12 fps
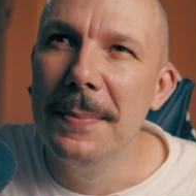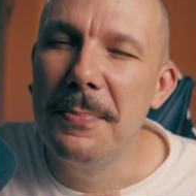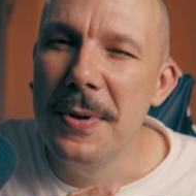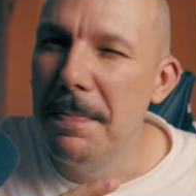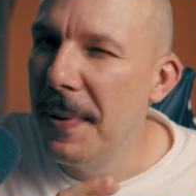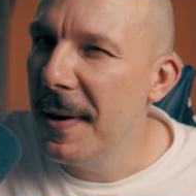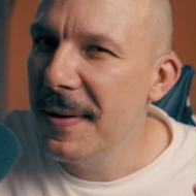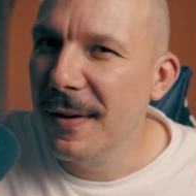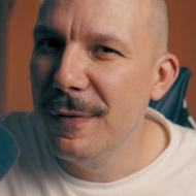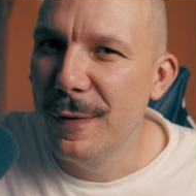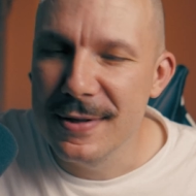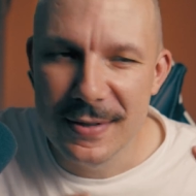preparing
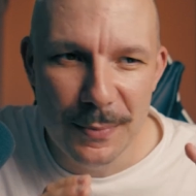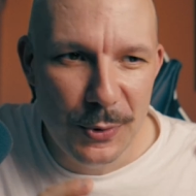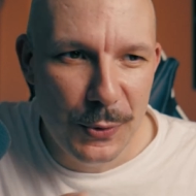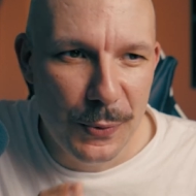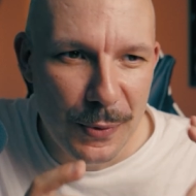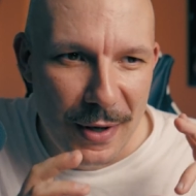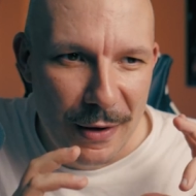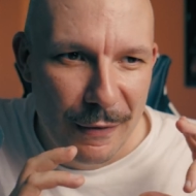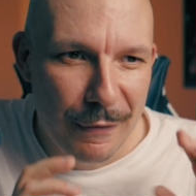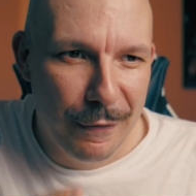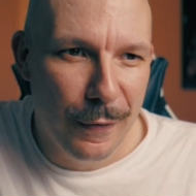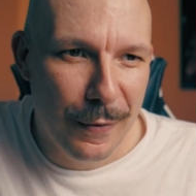for some new
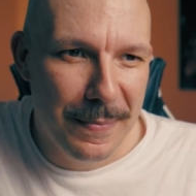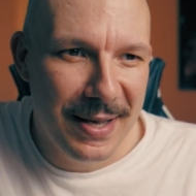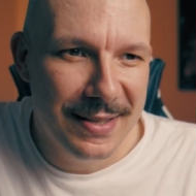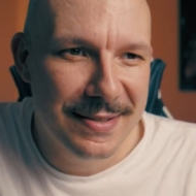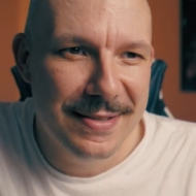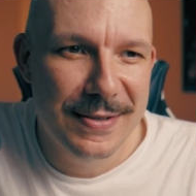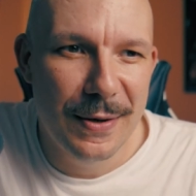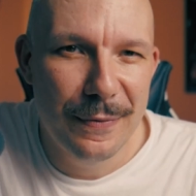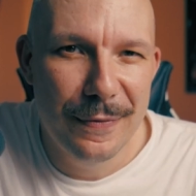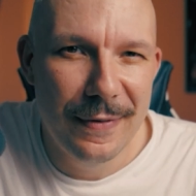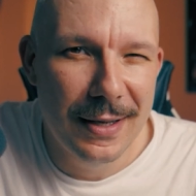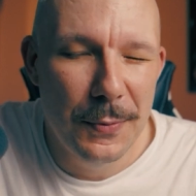format.
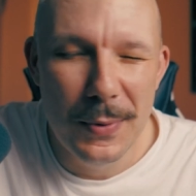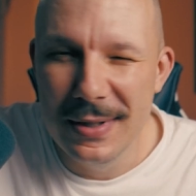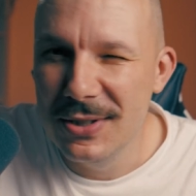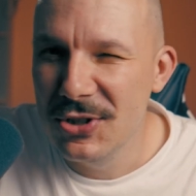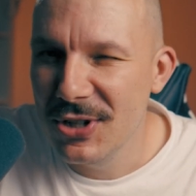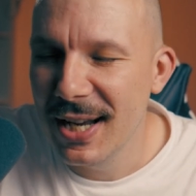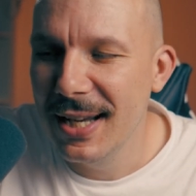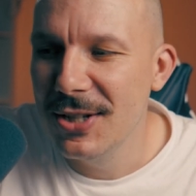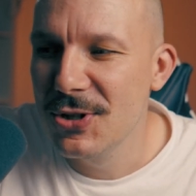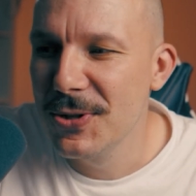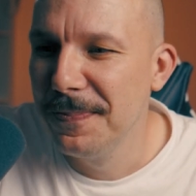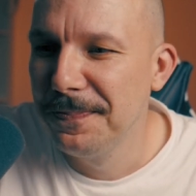Something will
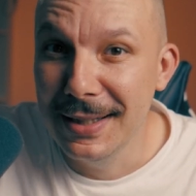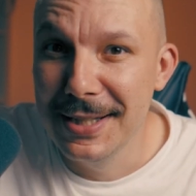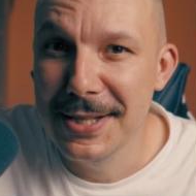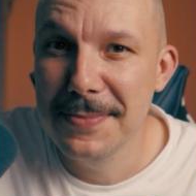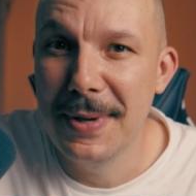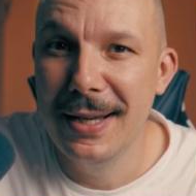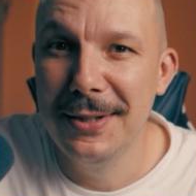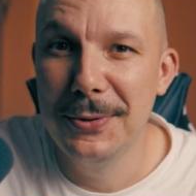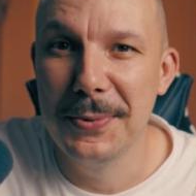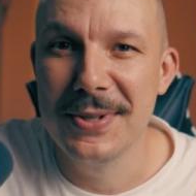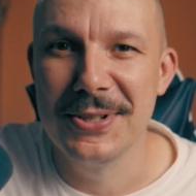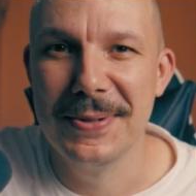change. This is my
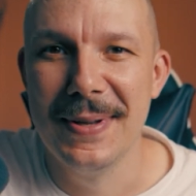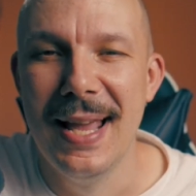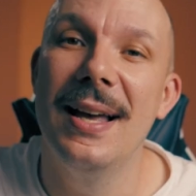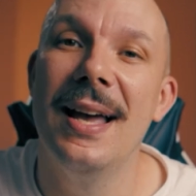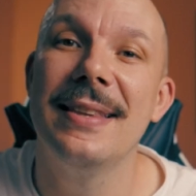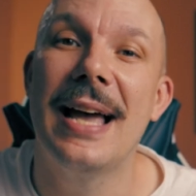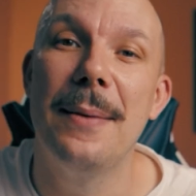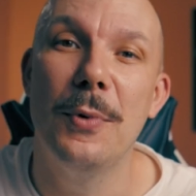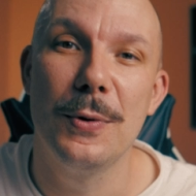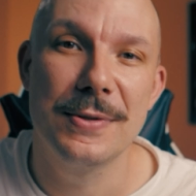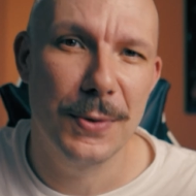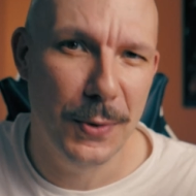intuition. And I'm
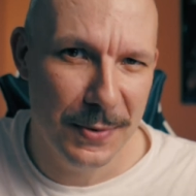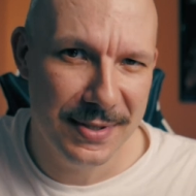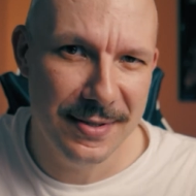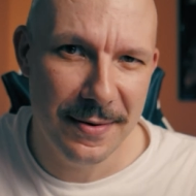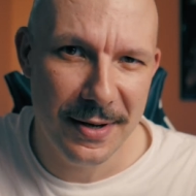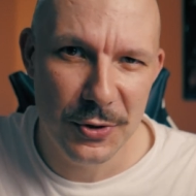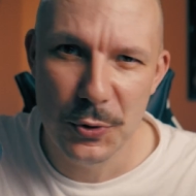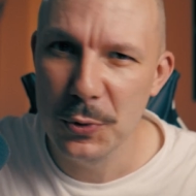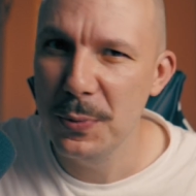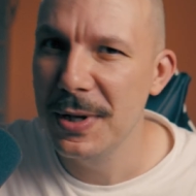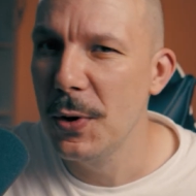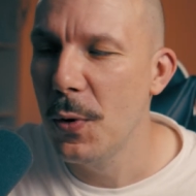also considering, should
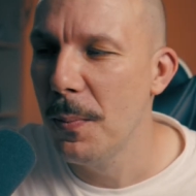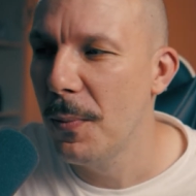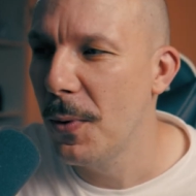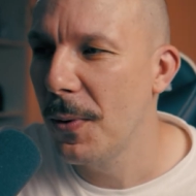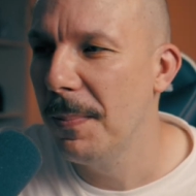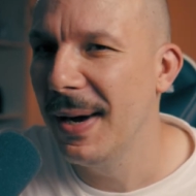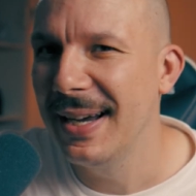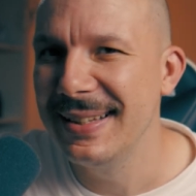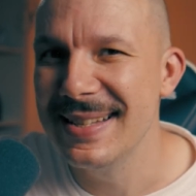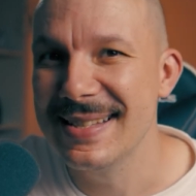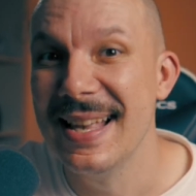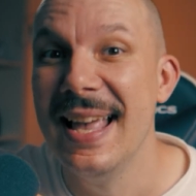we go more by
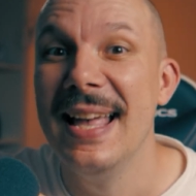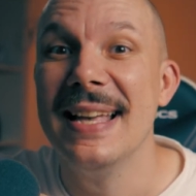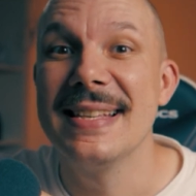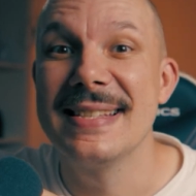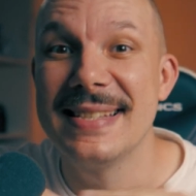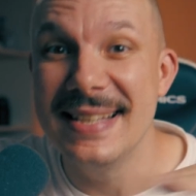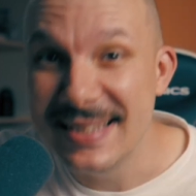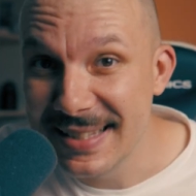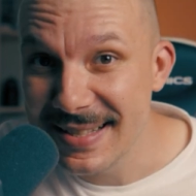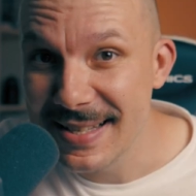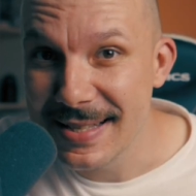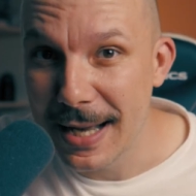this
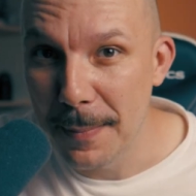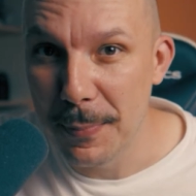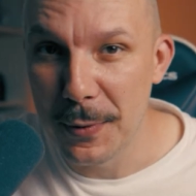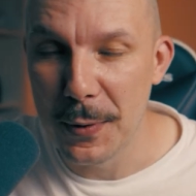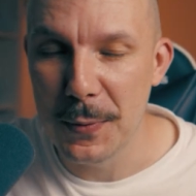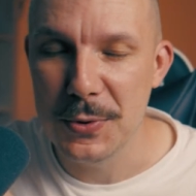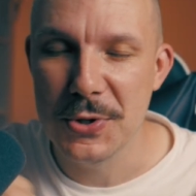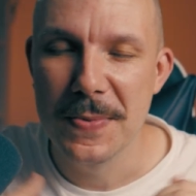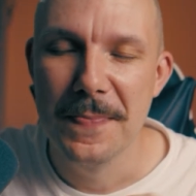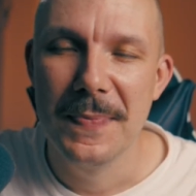synthesis approach,